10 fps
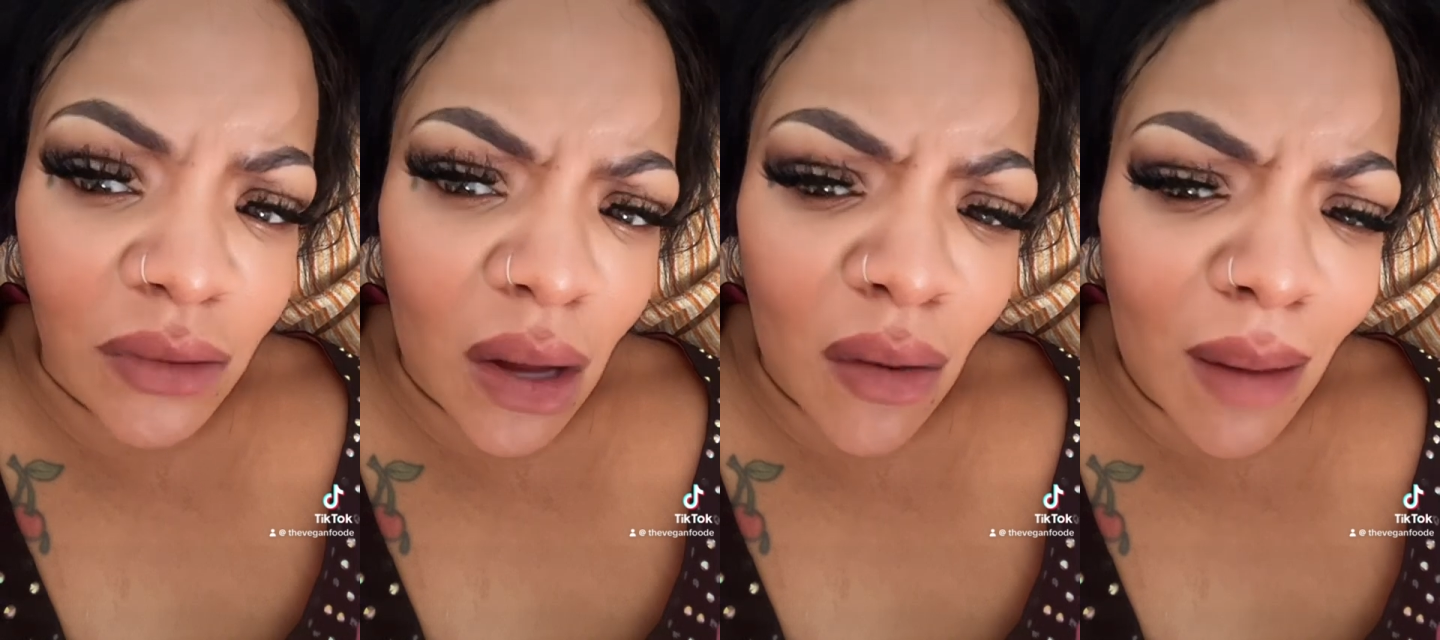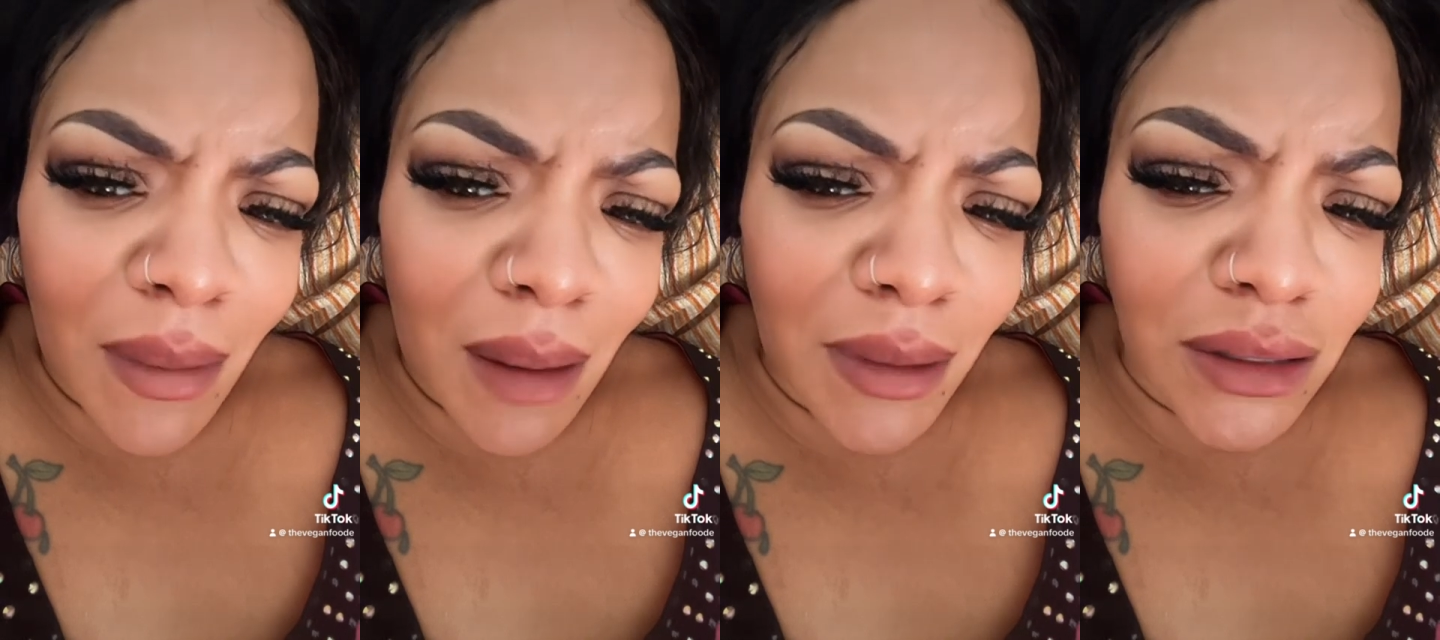No, I'm
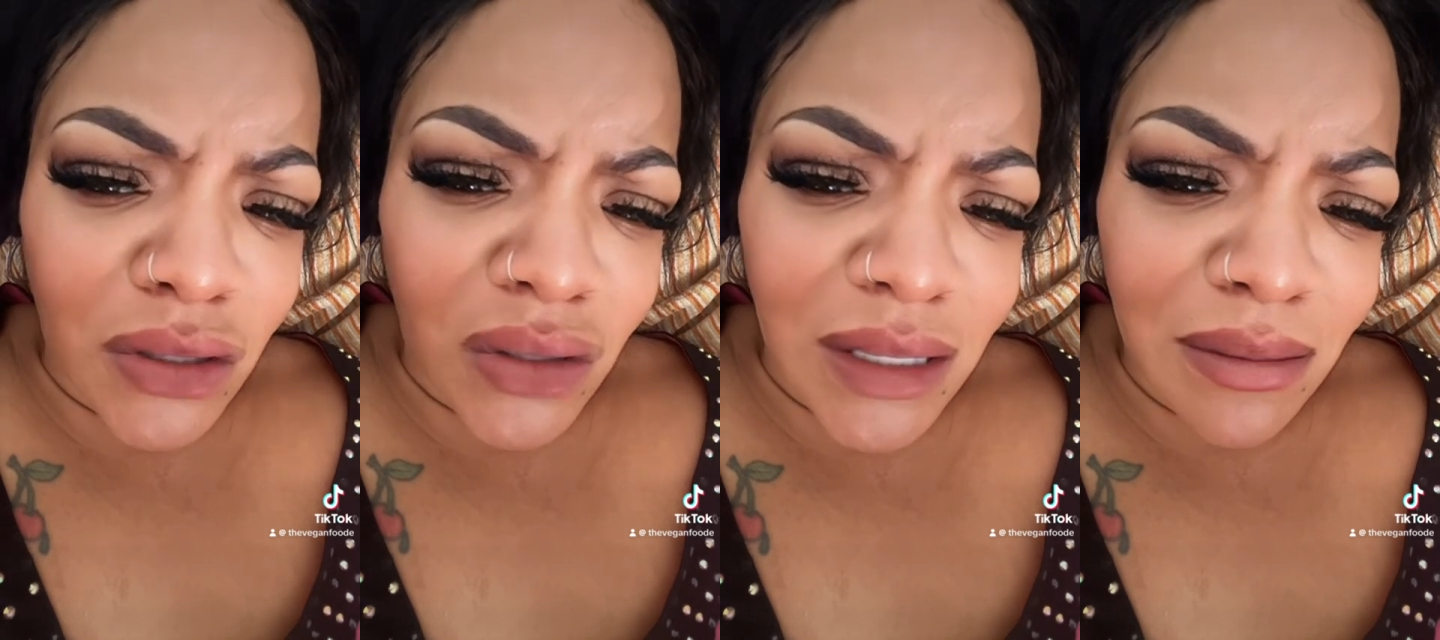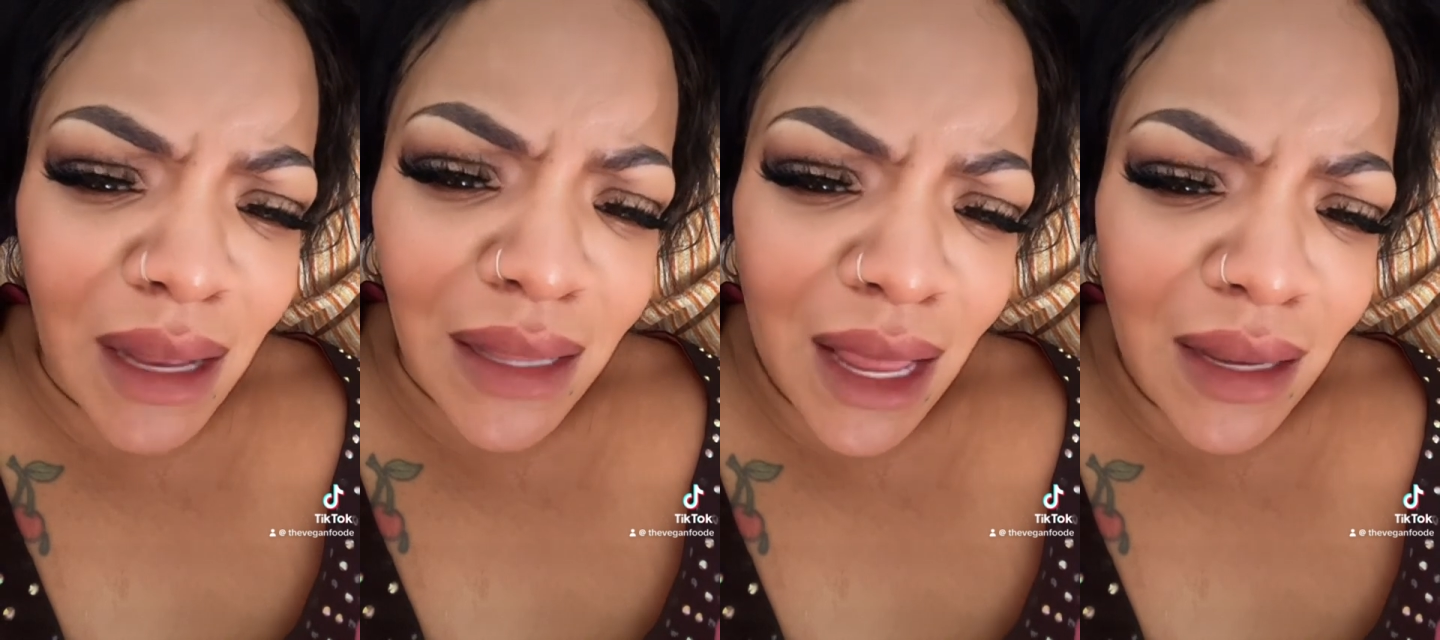not about to stress my
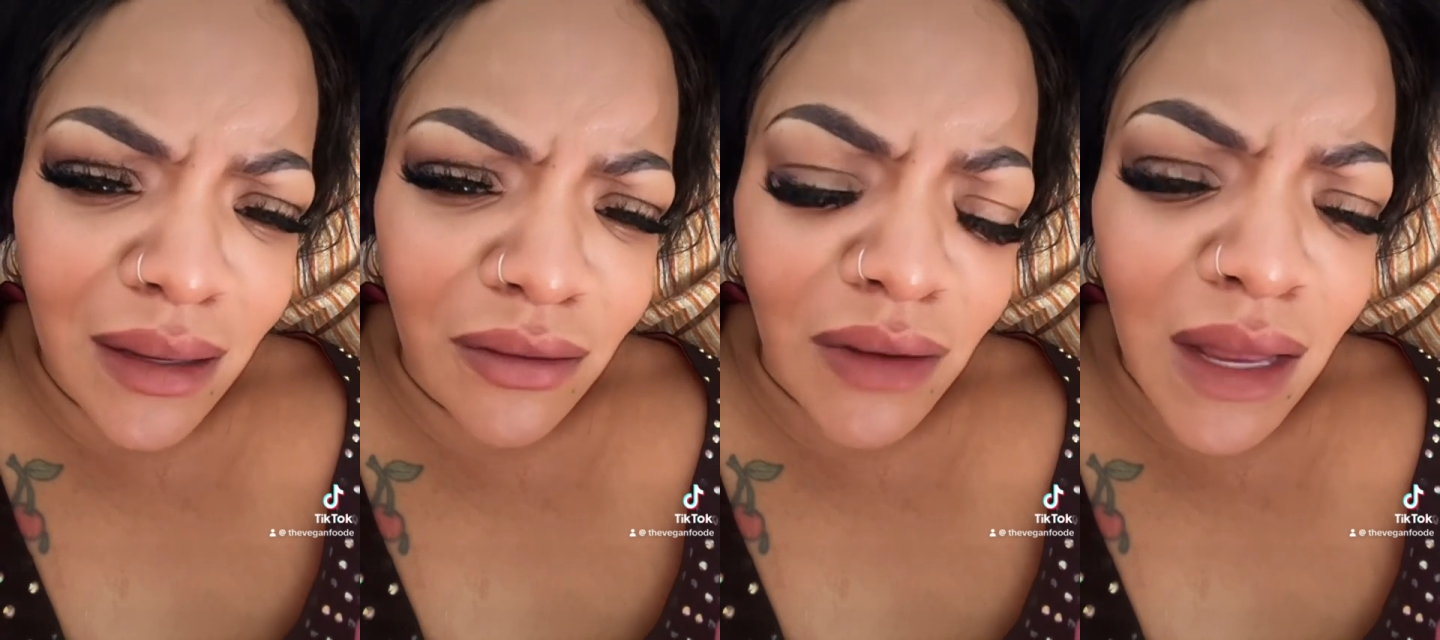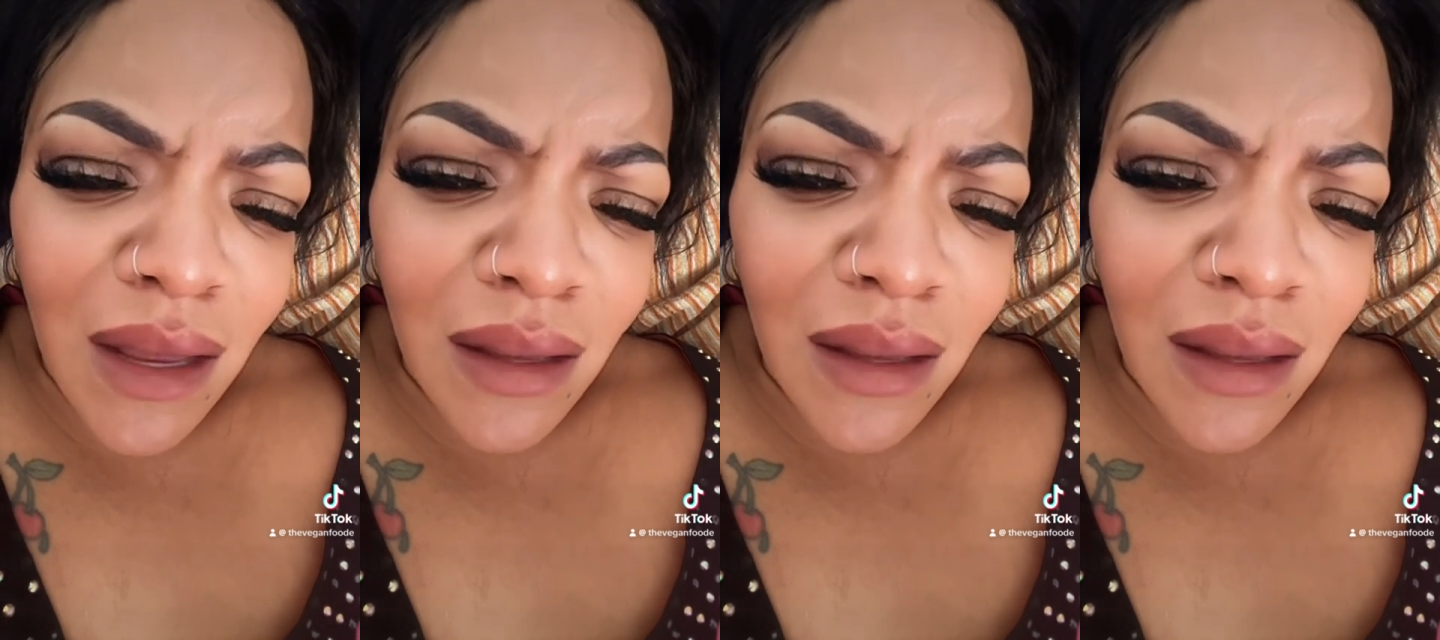life.